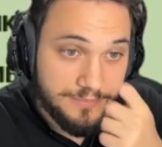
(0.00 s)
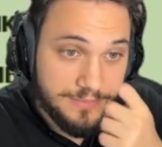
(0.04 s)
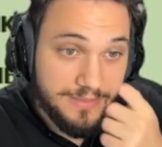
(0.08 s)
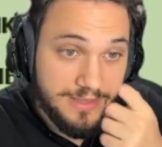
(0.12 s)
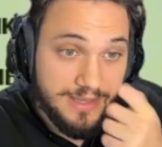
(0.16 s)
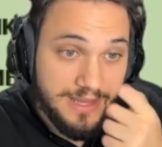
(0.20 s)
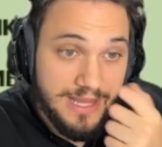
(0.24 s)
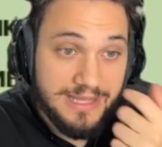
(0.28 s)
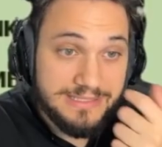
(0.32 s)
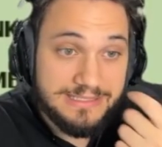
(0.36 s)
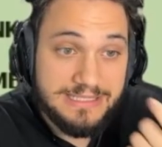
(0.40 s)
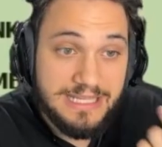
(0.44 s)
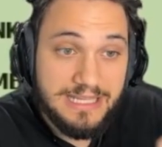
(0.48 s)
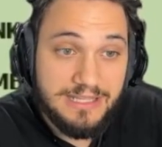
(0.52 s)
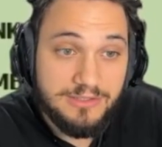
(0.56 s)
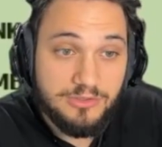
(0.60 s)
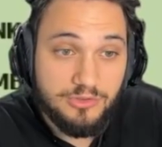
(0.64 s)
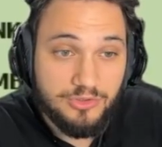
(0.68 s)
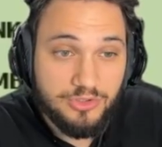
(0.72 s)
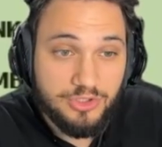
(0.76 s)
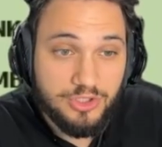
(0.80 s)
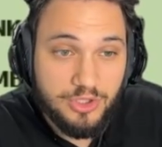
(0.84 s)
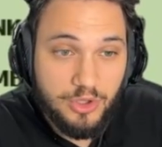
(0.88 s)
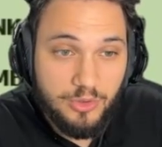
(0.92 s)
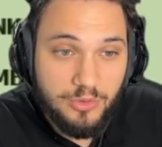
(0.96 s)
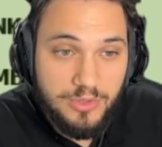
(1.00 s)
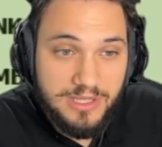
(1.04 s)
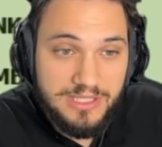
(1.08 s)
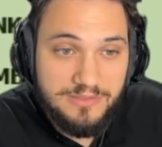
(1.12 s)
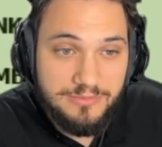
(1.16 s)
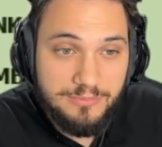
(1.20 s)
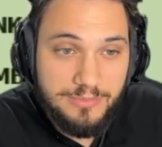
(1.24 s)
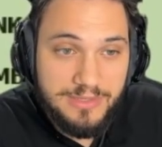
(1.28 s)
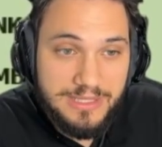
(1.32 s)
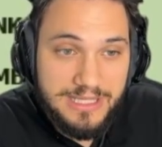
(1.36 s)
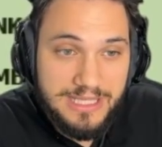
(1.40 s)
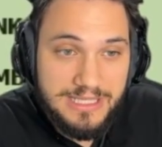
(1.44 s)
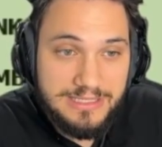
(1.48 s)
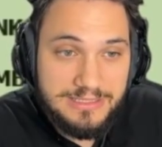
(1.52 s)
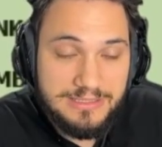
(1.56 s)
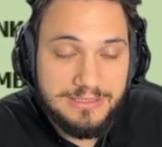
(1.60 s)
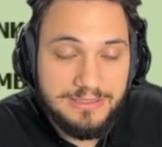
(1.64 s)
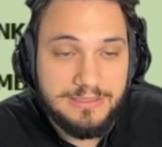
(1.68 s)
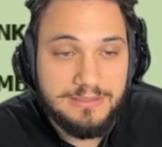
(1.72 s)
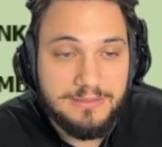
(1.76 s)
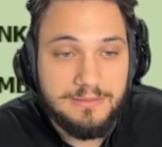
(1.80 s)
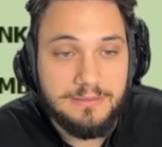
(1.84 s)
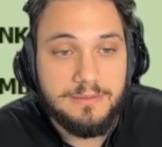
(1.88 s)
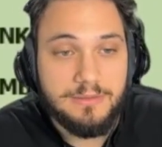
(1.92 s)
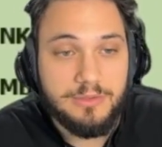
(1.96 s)
I set it to show FPS.
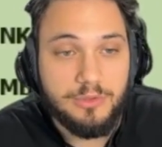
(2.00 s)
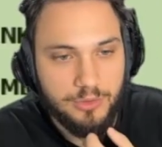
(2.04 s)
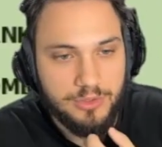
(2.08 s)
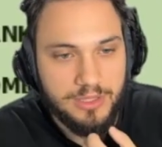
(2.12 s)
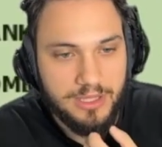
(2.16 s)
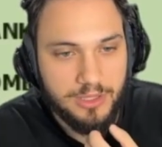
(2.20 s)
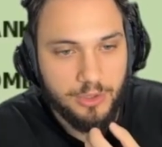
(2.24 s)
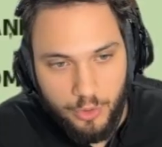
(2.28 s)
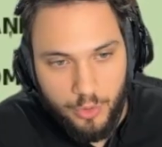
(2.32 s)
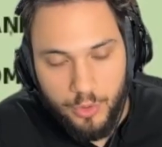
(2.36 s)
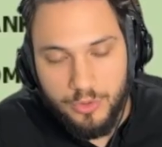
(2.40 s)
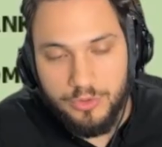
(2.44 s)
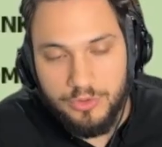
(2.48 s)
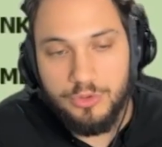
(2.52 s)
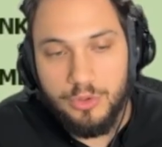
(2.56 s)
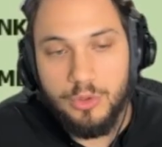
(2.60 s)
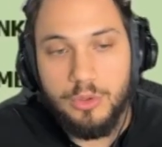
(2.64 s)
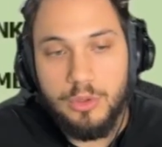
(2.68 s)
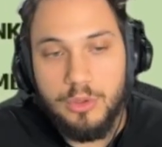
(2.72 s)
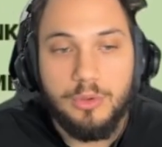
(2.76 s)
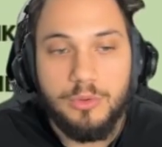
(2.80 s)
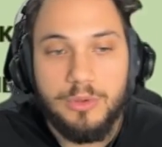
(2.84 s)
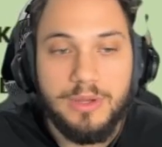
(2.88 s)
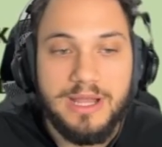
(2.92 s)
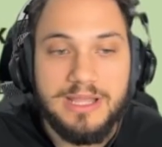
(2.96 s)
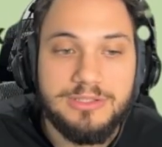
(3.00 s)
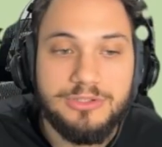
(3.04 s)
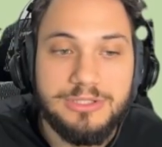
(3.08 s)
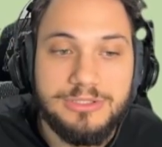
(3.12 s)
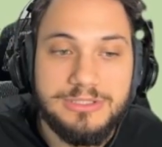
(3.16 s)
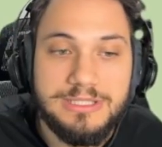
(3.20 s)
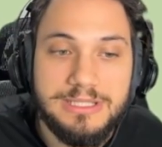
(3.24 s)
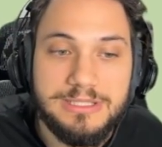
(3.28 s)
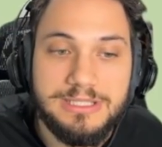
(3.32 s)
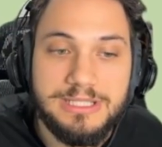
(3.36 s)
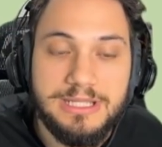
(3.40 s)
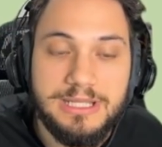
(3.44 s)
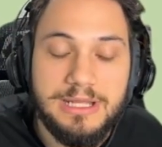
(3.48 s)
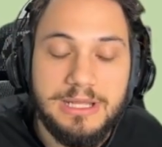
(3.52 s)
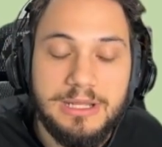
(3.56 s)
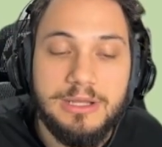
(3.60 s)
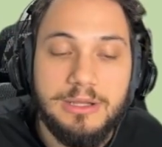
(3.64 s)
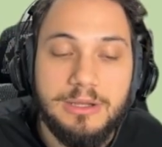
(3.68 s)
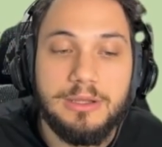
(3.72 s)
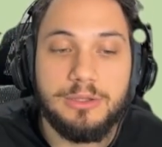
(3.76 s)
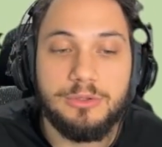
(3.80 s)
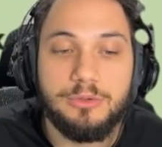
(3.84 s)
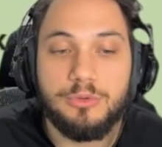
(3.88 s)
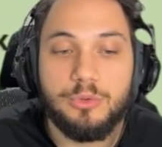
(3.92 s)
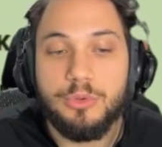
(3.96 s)
You can also adjust it
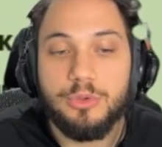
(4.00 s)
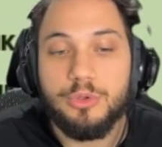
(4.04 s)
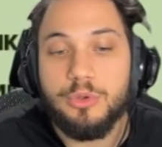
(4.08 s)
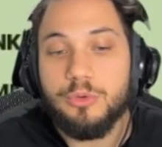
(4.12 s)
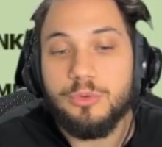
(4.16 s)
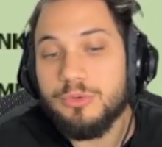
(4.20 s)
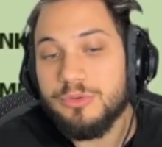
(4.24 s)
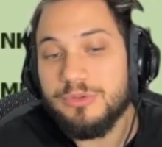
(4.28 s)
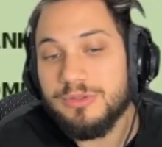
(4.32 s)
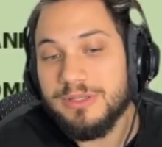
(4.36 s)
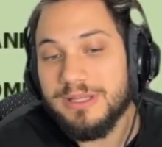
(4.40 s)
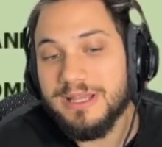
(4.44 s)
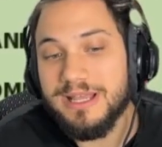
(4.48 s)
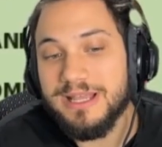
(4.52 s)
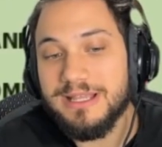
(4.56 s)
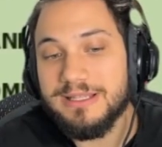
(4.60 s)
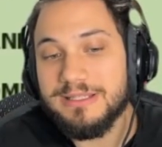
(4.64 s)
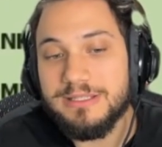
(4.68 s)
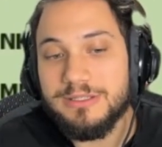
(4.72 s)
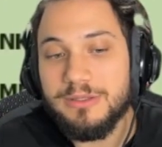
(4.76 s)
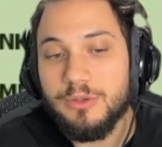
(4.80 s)
here to use less